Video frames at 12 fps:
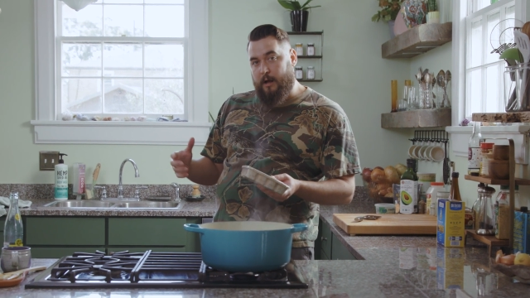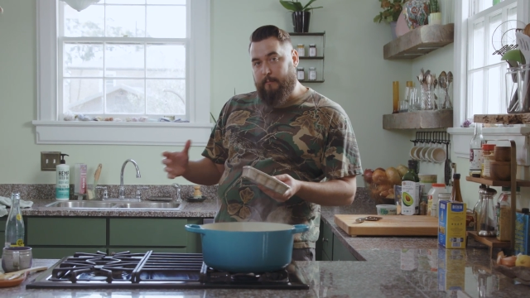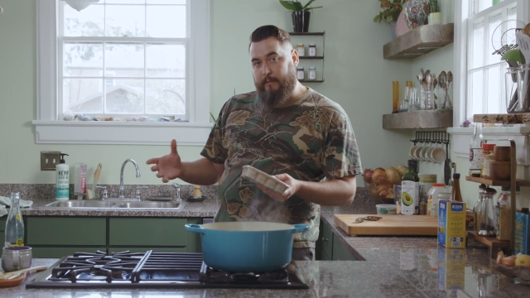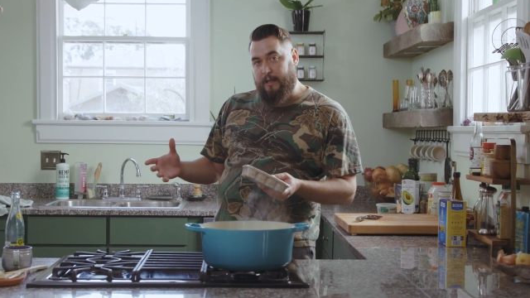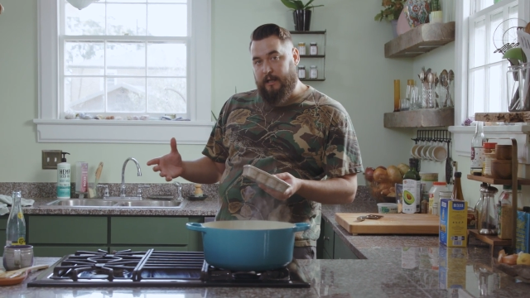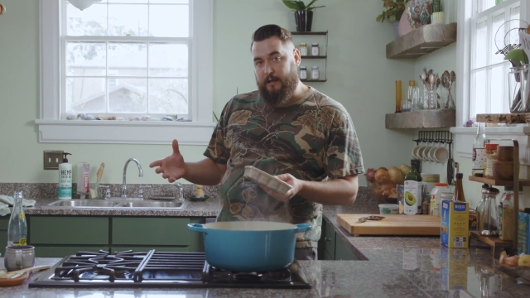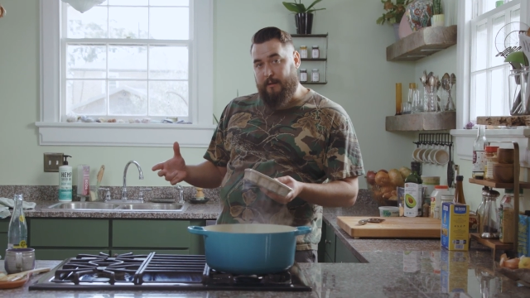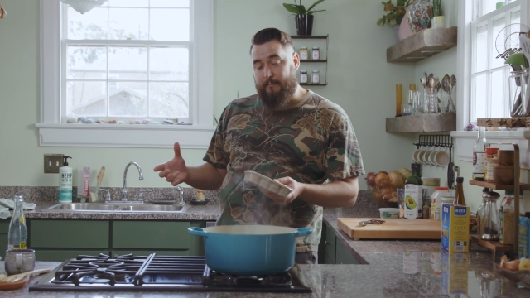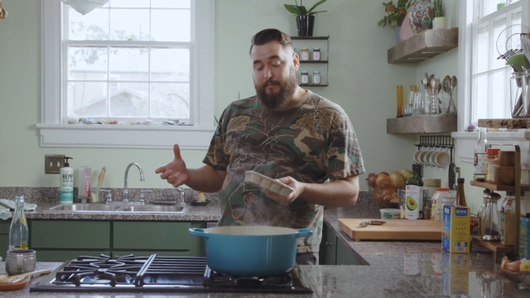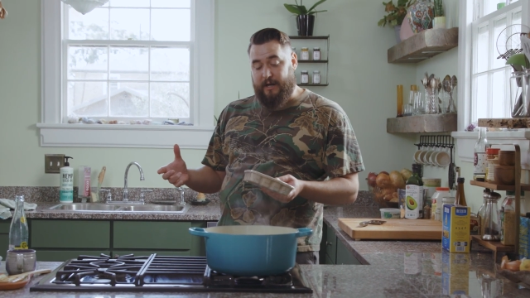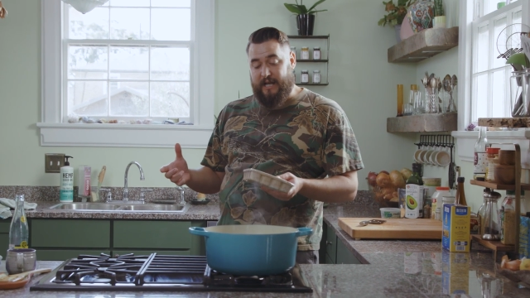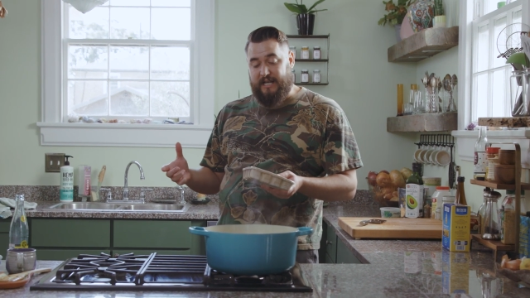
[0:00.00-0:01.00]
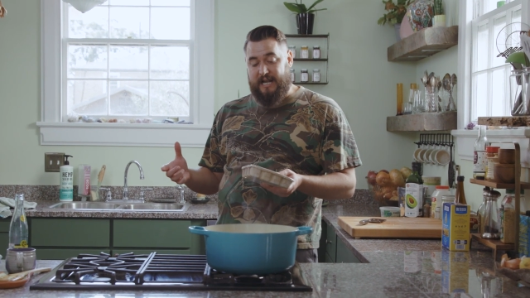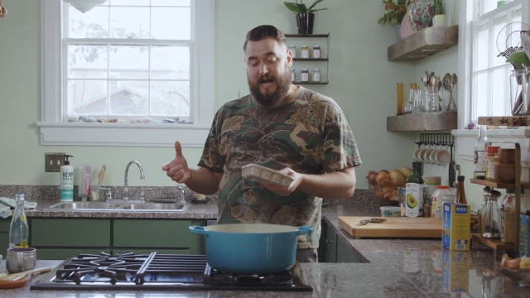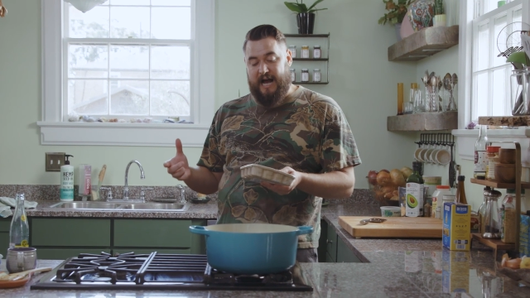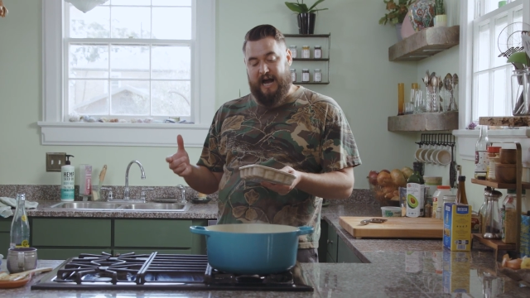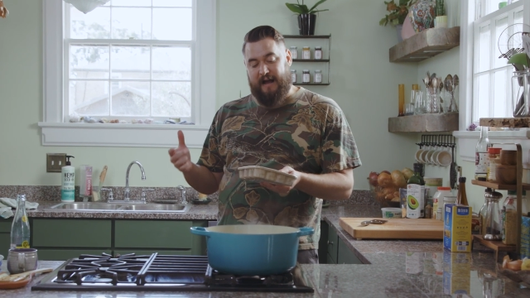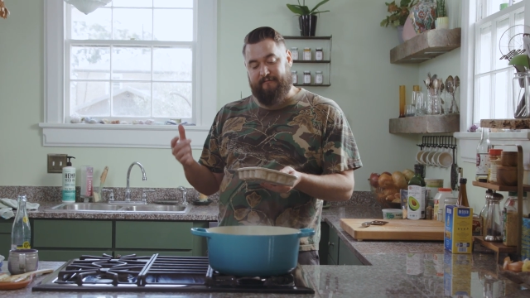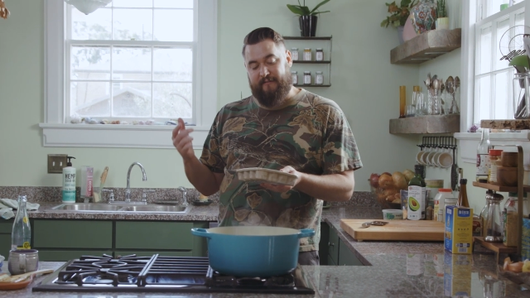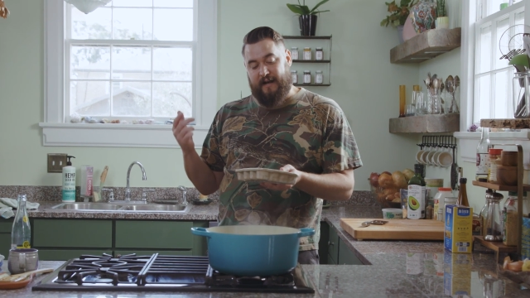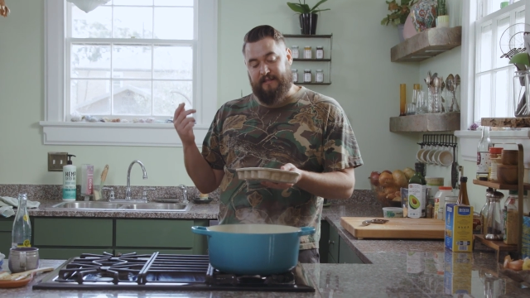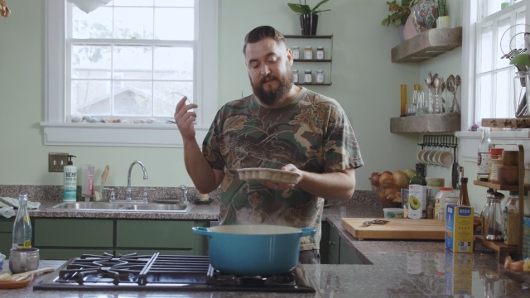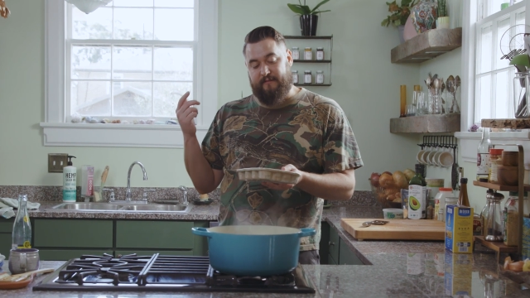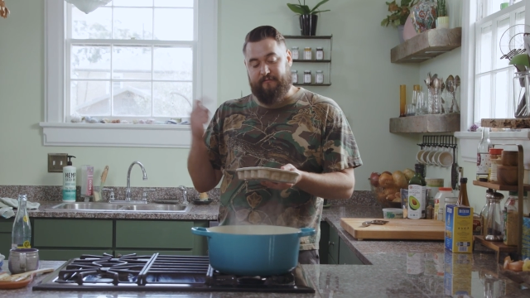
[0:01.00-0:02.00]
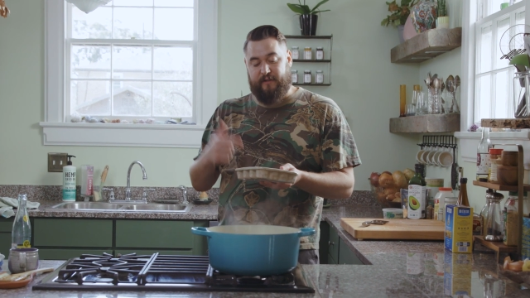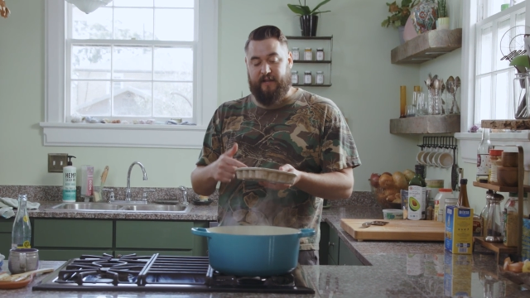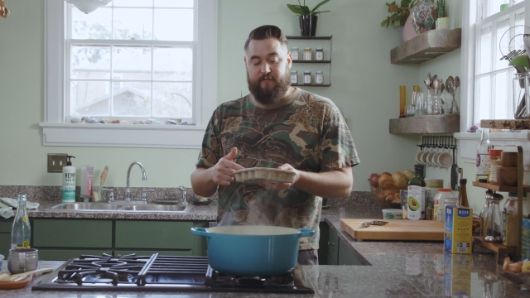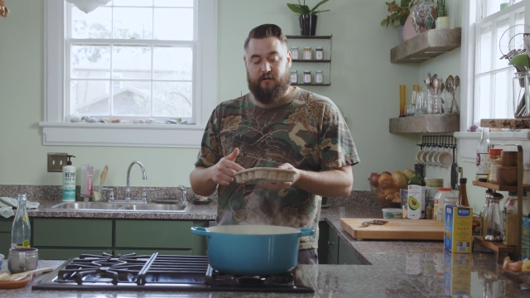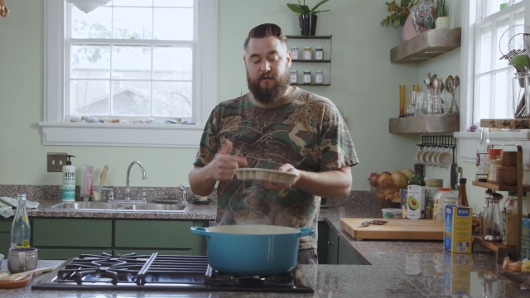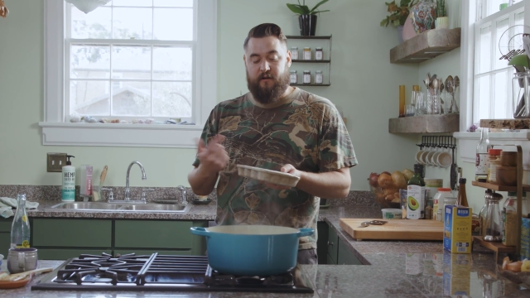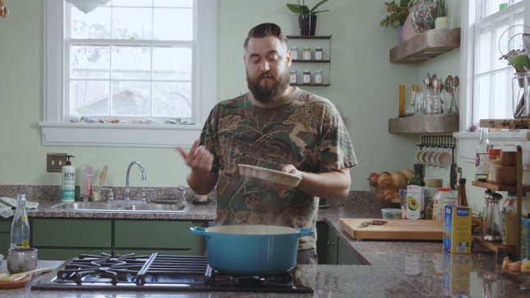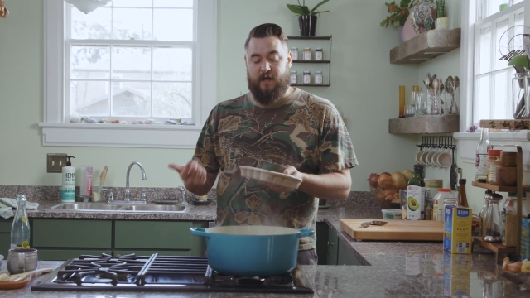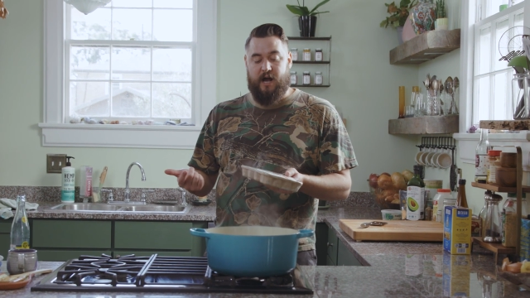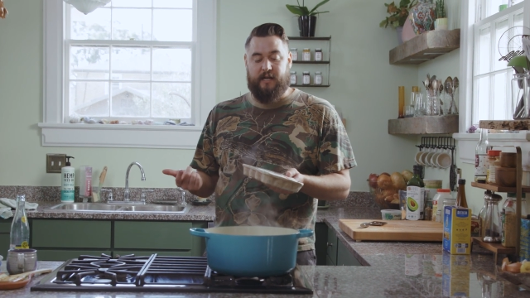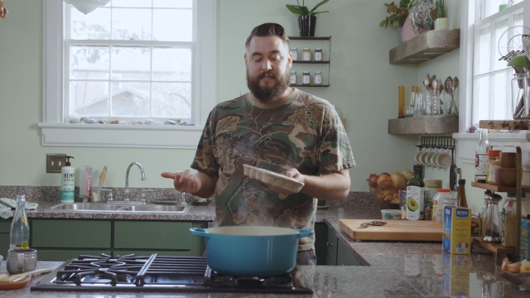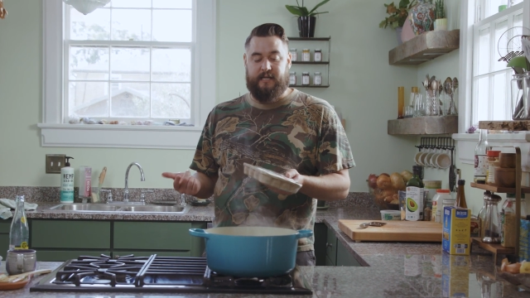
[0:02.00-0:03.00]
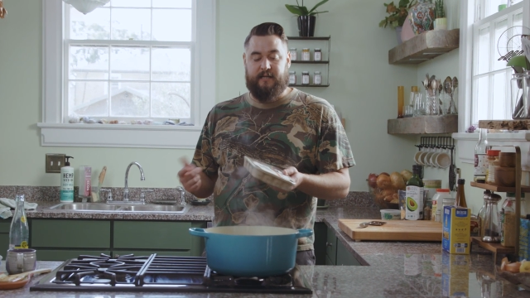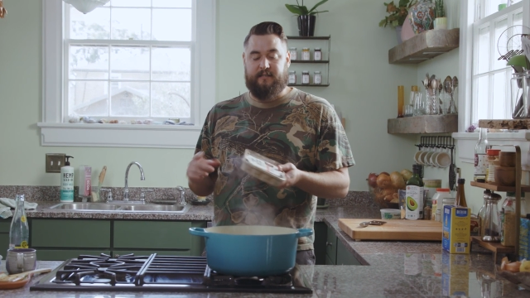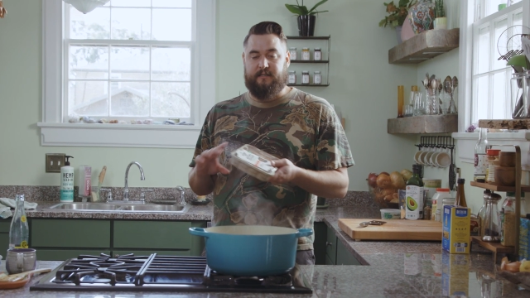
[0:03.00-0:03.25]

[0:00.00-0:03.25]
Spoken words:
meat, but I find that the flavor of the hot Italian